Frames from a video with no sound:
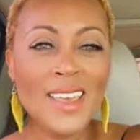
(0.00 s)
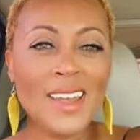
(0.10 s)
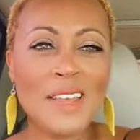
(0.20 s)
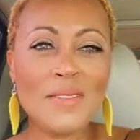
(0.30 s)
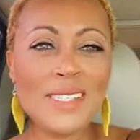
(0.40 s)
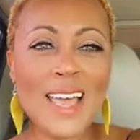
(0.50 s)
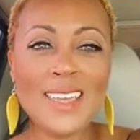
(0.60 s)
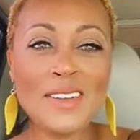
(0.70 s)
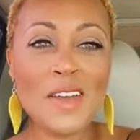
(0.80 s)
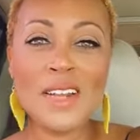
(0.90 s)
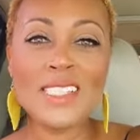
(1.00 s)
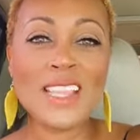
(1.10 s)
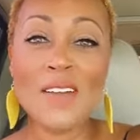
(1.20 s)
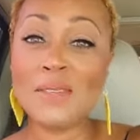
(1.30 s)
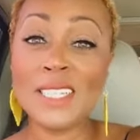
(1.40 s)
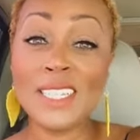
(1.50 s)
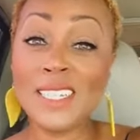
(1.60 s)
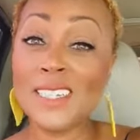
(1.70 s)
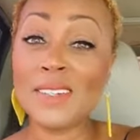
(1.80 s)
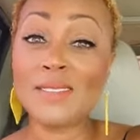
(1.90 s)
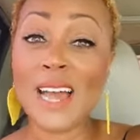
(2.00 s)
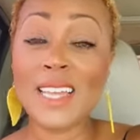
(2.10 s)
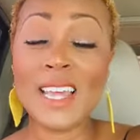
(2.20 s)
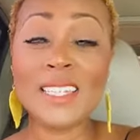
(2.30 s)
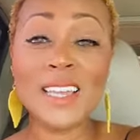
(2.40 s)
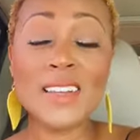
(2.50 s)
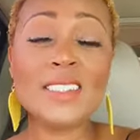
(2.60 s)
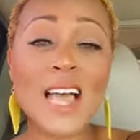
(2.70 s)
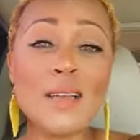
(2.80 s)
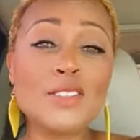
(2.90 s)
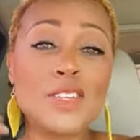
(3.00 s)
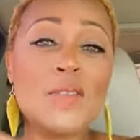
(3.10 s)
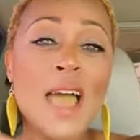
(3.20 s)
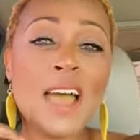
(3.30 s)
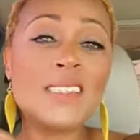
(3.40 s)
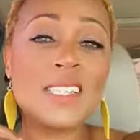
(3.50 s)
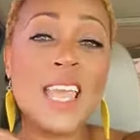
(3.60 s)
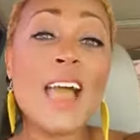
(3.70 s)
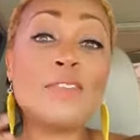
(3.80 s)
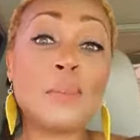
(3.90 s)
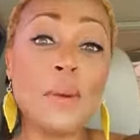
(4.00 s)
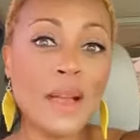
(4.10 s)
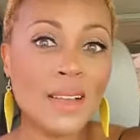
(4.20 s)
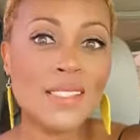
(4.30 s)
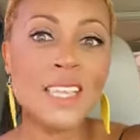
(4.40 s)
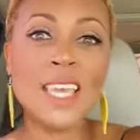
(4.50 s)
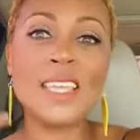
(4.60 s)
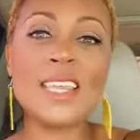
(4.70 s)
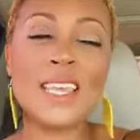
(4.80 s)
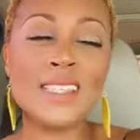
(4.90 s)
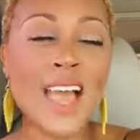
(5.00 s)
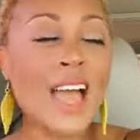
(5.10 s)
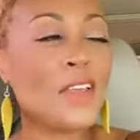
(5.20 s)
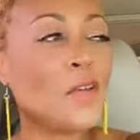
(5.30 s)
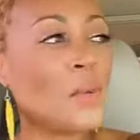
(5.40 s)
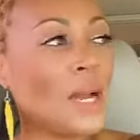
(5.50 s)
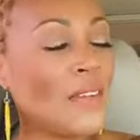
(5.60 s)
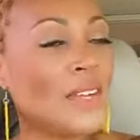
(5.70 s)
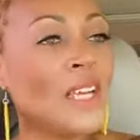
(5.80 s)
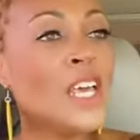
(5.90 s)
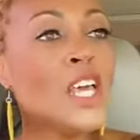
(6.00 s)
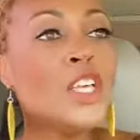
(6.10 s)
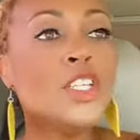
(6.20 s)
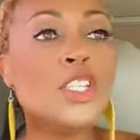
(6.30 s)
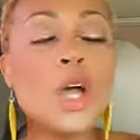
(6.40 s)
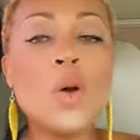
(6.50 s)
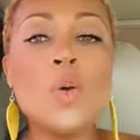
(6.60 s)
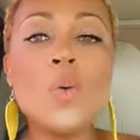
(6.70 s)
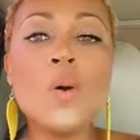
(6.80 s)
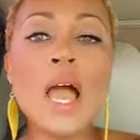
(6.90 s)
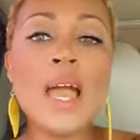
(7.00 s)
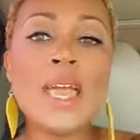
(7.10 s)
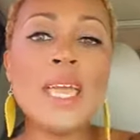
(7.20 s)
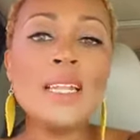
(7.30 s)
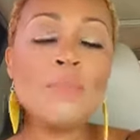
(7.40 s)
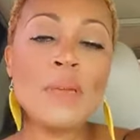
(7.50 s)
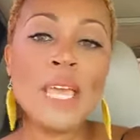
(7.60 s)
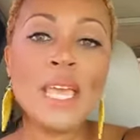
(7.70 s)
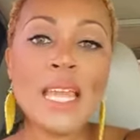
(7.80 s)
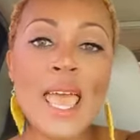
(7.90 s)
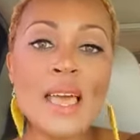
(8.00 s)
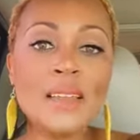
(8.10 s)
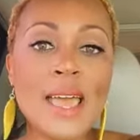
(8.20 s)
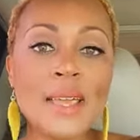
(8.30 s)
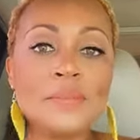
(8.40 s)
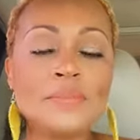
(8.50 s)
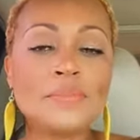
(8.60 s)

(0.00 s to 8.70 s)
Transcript: And he was like, you know, that's not really good, right? Like, there are times where you actually have to purge and get things out of you or whatever. So in being in ALA,